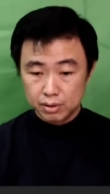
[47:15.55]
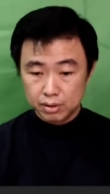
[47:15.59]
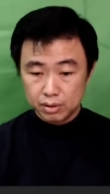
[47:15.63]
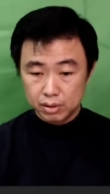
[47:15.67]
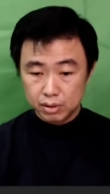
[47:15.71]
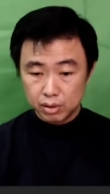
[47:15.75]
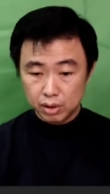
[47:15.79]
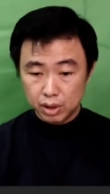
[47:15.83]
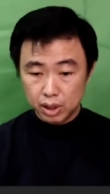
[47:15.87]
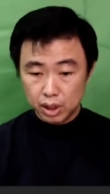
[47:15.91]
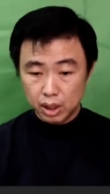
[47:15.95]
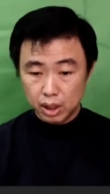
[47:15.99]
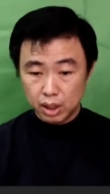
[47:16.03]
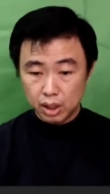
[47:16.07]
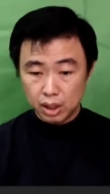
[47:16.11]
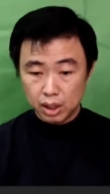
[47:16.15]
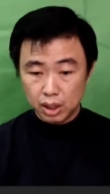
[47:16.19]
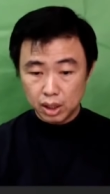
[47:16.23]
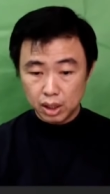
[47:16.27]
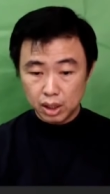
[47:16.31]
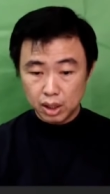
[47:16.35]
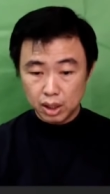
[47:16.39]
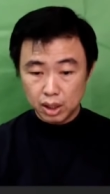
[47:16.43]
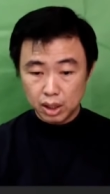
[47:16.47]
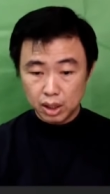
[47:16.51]
okay
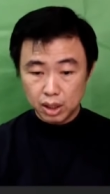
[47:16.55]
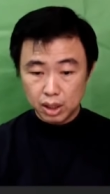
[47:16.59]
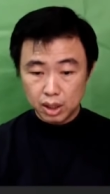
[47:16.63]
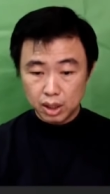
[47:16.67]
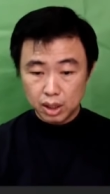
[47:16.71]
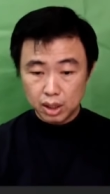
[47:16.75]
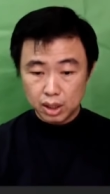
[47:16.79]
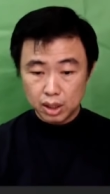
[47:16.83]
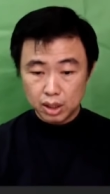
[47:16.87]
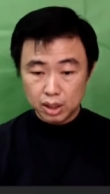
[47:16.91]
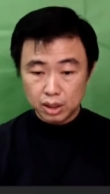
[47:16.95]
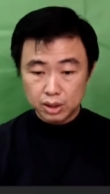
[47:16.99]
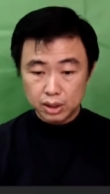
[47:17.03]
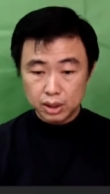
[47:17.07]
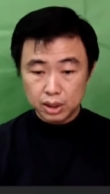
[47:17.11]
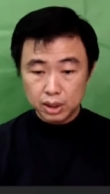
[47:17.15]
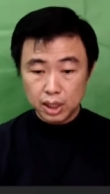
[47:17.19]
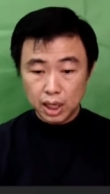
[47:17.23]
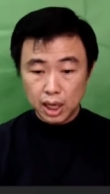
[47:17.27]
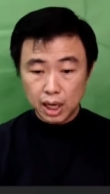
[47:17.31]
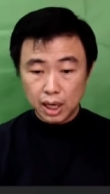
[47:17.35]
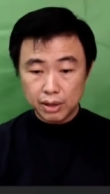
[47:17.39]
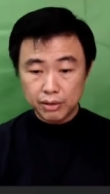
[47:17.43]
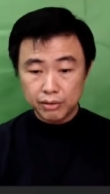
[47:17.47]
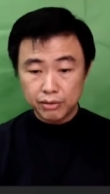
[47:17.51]
uh sin
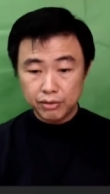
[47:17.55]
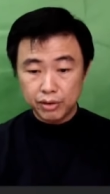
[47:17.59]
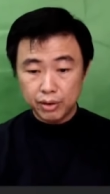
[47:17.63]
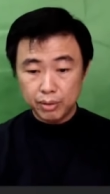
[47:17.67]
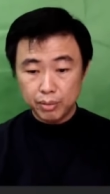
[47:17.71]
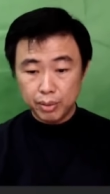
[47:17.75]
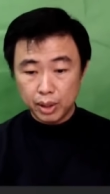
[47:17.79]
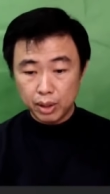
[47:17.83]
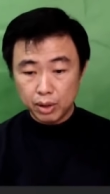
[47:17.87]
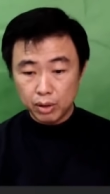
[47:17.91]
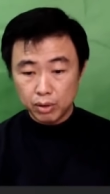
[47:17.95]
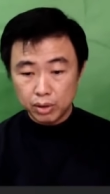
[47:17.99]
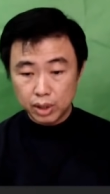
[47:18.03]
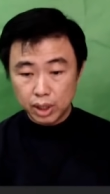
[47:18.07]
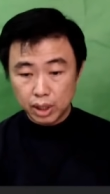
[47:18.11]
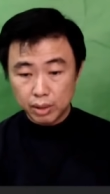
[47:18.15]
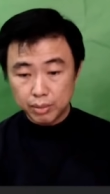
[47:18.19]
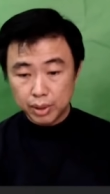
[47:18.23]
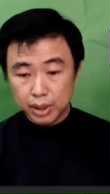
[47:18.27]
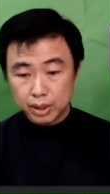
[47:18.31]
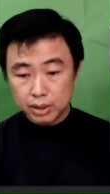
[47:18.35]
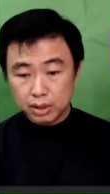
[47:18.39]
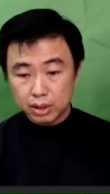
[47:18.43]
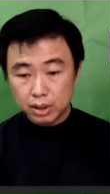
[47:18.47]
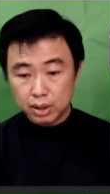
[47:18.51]
hai female day
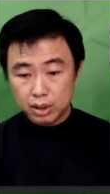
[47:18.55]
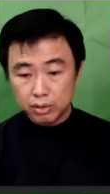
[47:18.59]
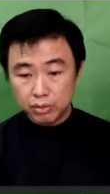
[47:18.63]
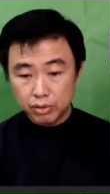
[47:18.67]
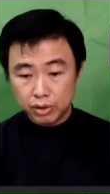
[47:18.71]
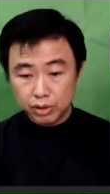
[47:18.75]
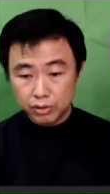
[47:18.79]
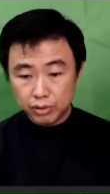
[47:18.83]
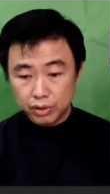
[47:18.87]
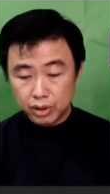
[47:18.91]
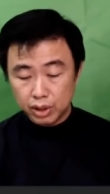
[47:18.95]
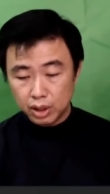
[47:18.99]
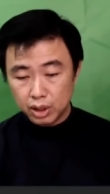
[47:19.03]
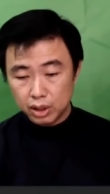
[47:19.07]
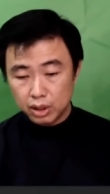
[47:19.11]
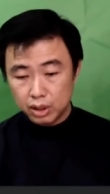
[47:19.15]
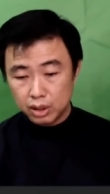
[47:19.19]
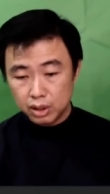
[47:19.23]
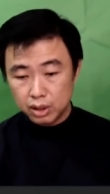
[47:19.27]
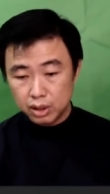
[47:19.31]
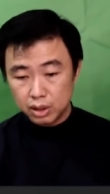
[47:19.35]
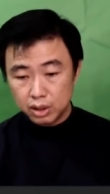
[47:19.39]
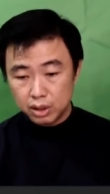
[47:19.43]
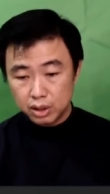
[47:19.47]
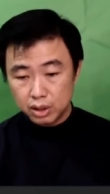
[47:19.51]
master with
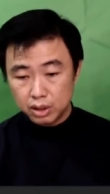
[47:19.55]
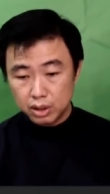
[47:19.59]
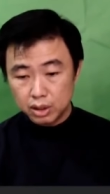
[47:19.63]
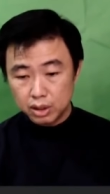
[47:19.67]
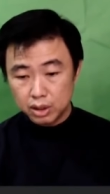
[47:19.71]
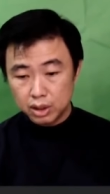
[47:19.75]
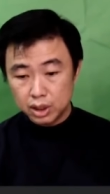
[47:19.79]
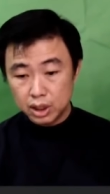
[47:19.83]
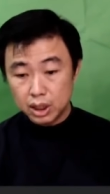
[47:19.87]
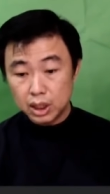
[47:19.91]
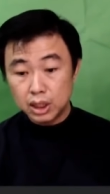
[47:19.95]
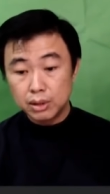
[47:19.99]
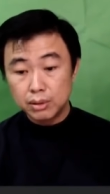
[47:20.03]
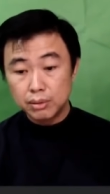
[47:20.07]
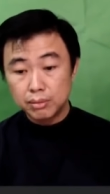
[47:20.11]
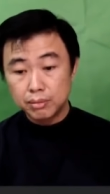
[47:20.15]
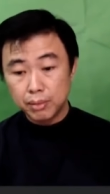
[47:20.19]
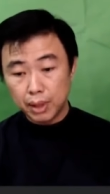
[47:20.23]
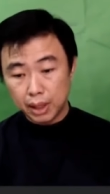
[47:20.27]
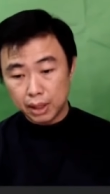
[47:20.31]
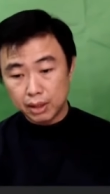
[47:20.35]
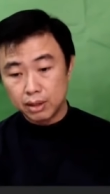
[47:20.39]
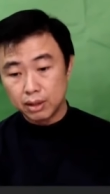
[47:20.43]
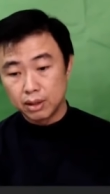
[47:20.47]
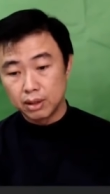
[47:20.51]
geng yin
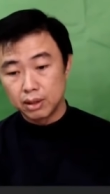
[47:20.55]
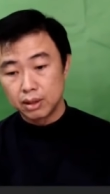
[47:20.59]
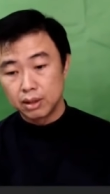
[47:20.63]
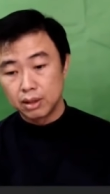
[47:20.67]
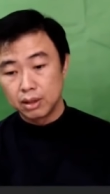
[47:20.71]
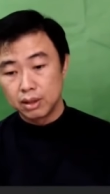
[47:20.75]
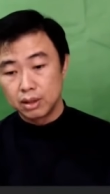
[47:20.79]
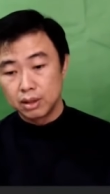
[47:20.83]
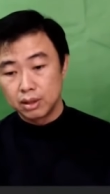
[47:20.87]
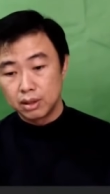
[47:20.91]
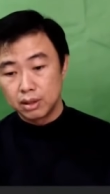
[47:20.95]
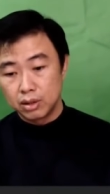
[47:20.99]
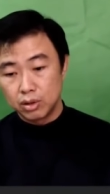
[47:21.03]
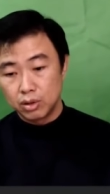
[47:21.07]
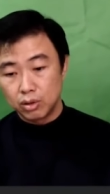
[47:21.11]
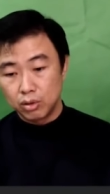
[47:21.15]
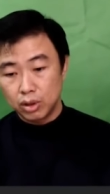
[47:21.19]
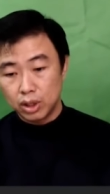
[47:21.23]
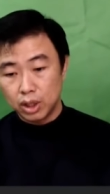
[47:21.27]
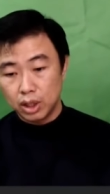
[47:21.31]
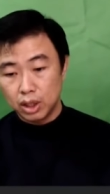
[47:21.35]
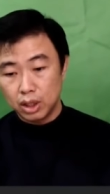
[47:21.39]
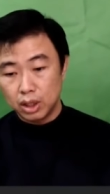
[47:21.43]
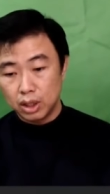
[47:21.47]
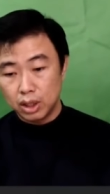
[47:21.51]
man
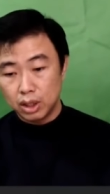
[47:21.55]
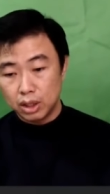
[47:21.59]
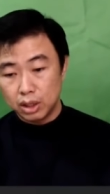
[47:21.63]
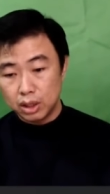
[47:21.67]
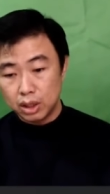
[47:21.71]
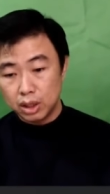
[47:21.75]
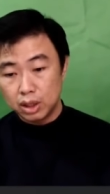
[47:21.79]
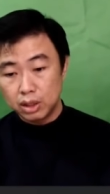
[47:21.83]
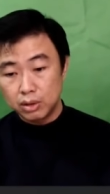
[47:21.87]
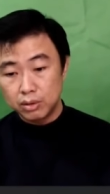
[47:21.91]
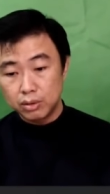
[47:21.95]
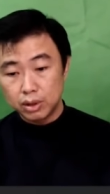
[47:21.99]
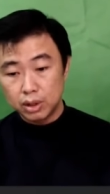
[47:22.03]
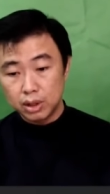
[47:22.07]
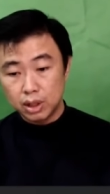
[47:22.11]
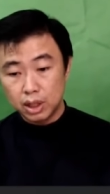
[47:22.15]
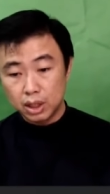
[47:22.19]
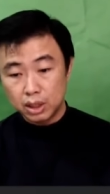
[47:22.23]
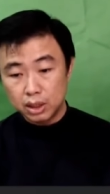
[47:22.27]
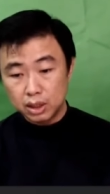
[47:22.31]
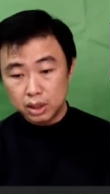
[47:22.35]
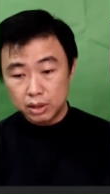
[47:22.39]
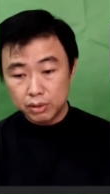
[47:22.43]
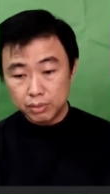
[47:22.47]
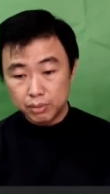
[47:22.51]
okay in
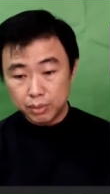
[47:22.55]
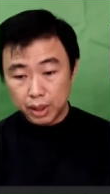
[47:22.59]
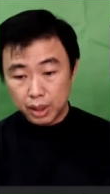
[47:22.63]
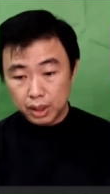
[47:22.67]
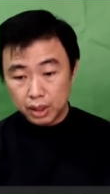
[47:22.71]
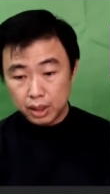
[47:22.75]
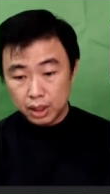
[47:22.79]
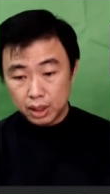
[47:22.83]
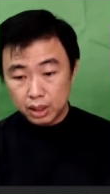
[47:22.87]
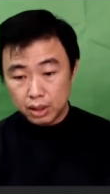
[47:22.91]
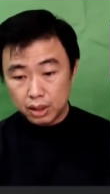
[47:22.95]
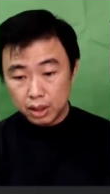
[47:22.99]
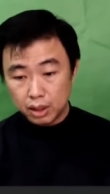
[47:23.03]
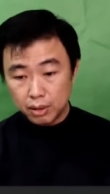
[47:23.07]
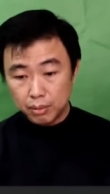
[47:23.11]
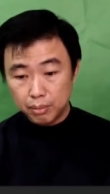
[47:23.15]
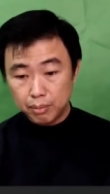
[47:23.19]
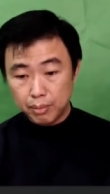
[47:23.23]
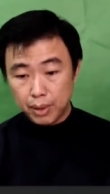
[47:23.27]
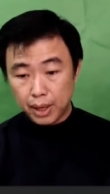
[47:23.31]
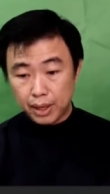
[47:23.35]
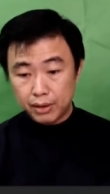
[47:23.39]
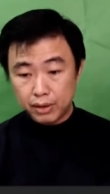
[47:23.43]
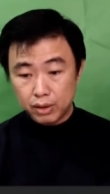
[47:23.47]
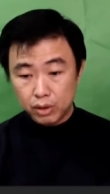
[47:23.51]
geng yin man need a
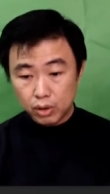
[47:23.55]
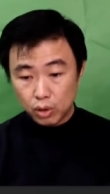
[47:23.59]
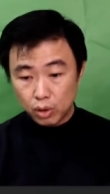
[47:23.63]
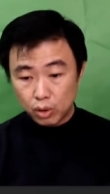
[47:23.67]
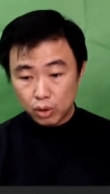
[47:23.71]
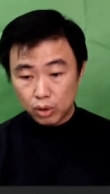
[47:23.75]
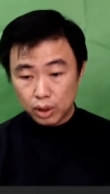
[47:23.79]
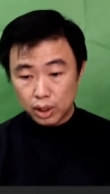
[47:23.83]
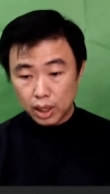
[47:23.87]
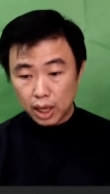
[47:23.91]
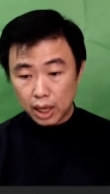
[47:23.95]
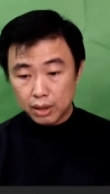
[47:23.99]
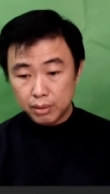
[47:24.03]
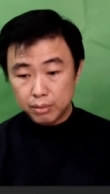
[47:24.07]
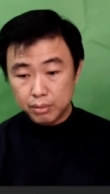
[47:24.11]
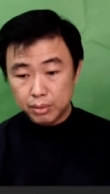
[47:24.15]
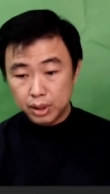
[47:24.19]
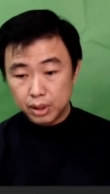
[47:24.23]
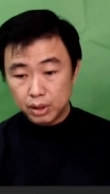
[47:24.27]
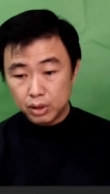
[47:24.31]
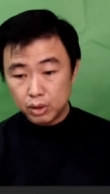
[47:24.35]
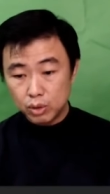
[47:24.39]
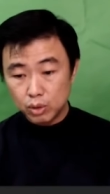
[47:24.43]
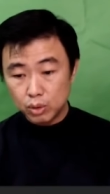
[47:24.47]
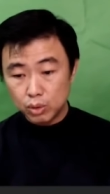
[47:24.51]
mentor guide
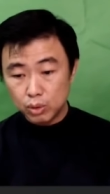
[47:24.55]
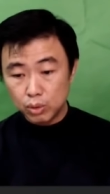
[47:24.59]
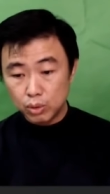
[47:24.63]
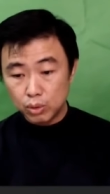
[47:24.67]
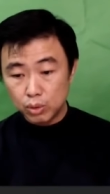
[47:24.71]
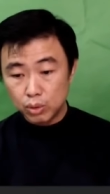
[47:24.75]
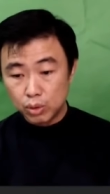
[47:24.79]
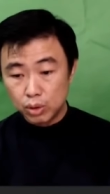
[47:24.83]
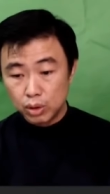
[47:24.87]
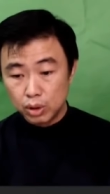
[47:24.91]
me to